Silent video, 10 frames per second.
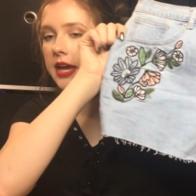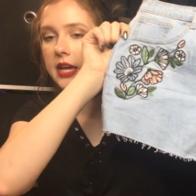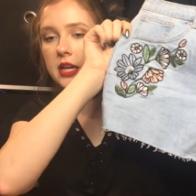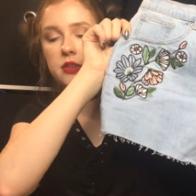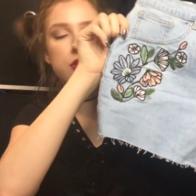
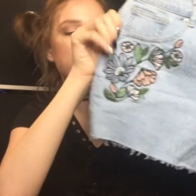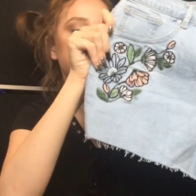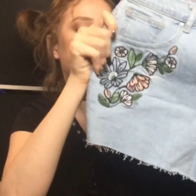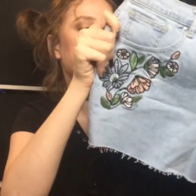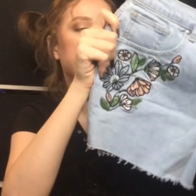like, they're
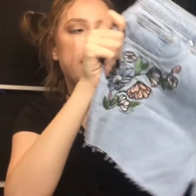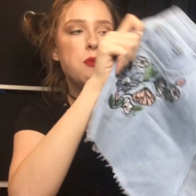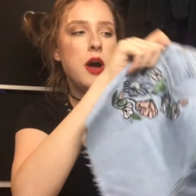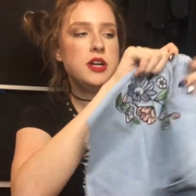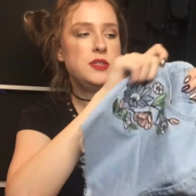super
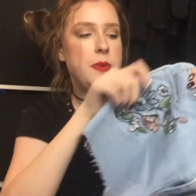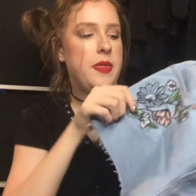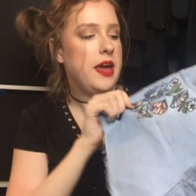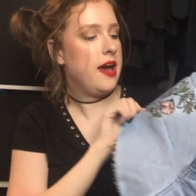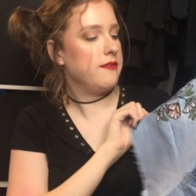light wash, but
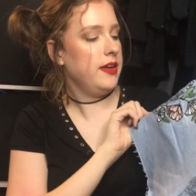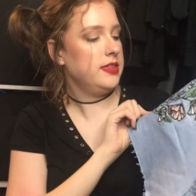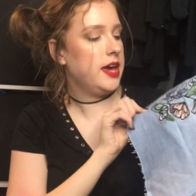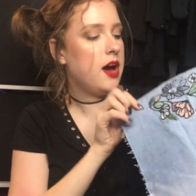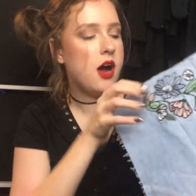they have
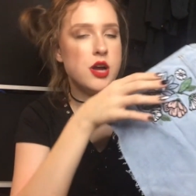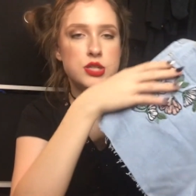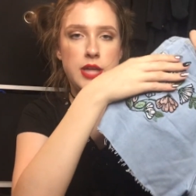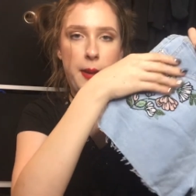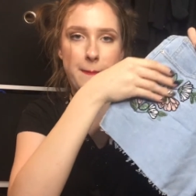like that
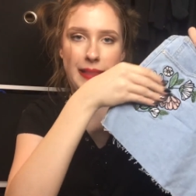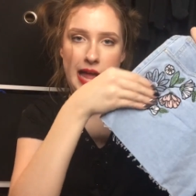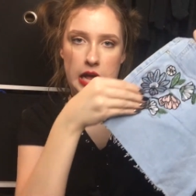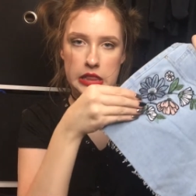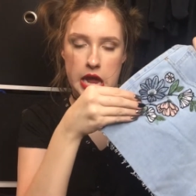harsh like
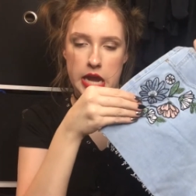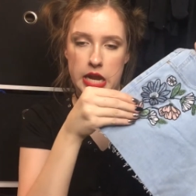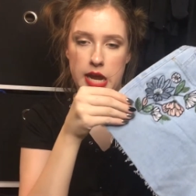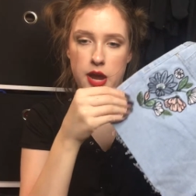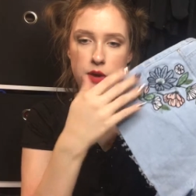black
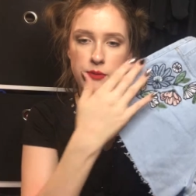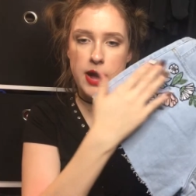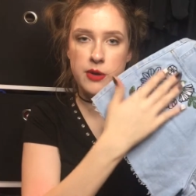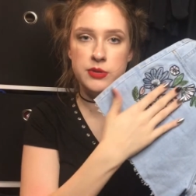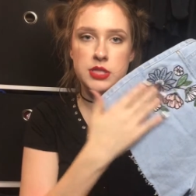lining
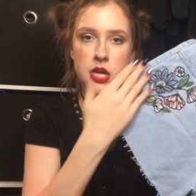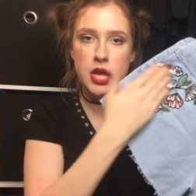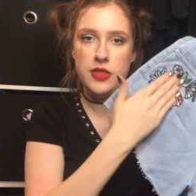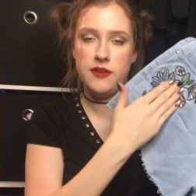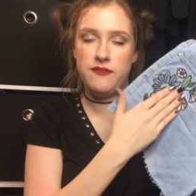around
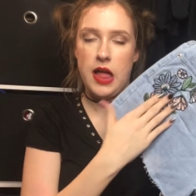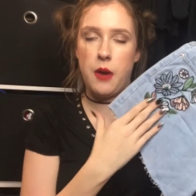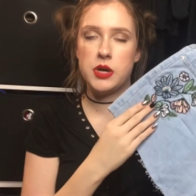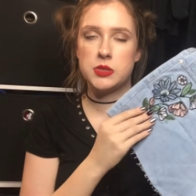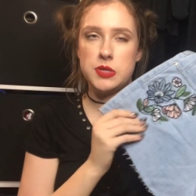the
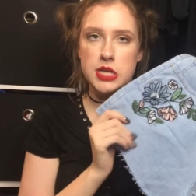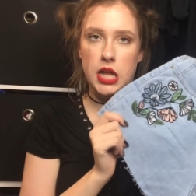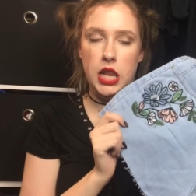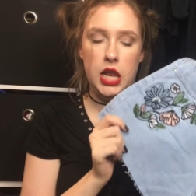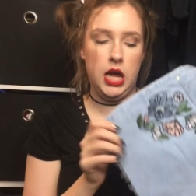flowers, which
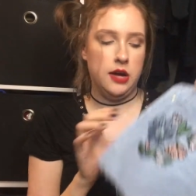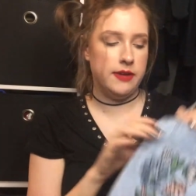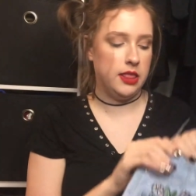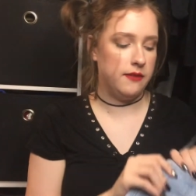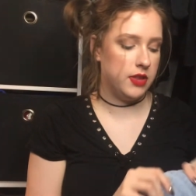I
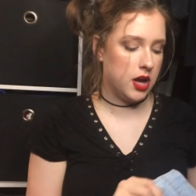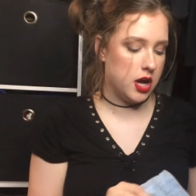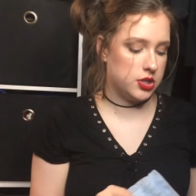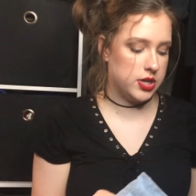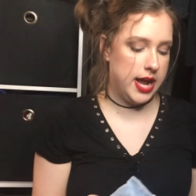love. I love the
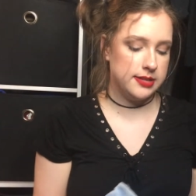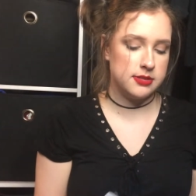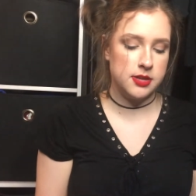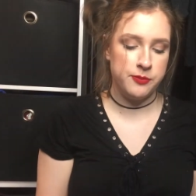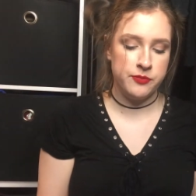
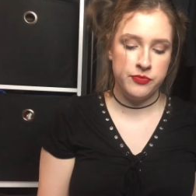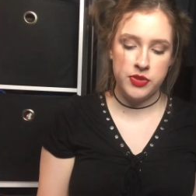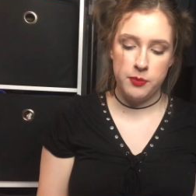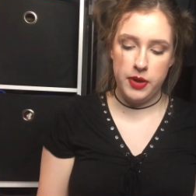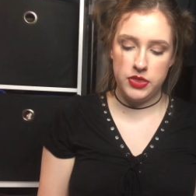contrast,
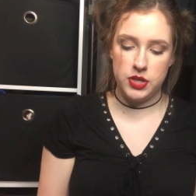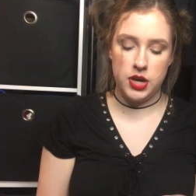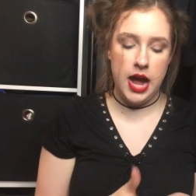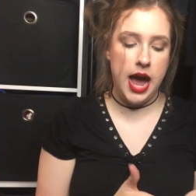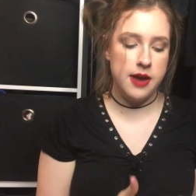but
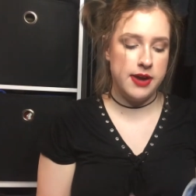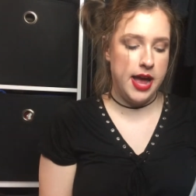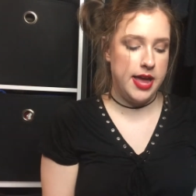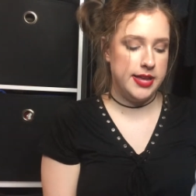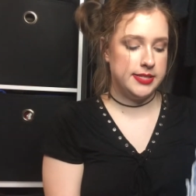they're high
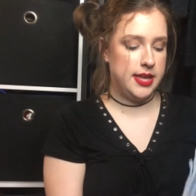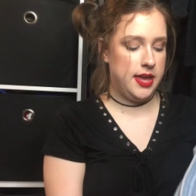rise